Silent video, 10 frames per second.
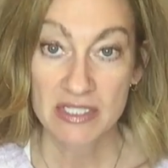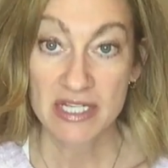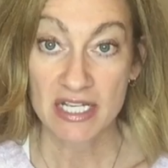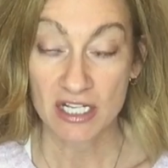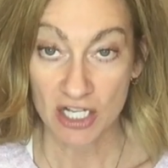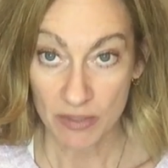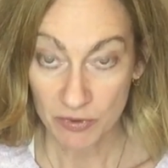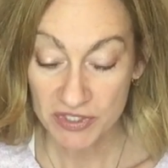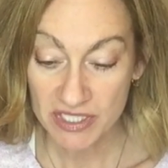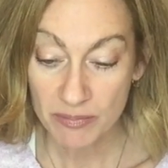"Take a
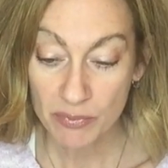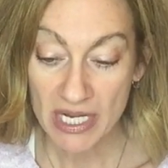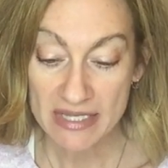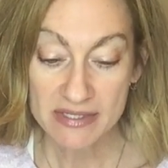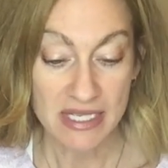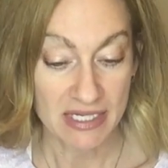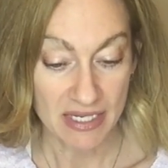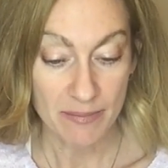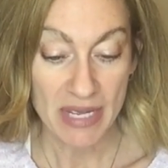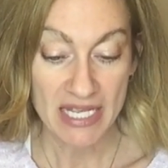couple deep breaths and
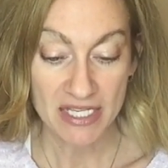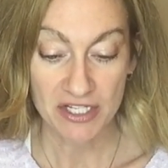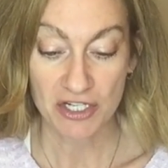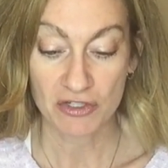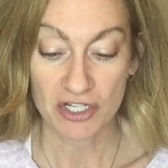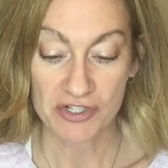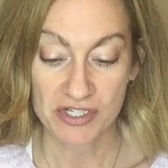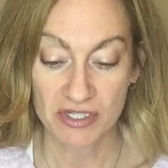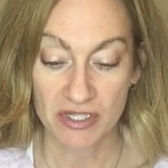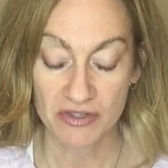get back in here, Larson.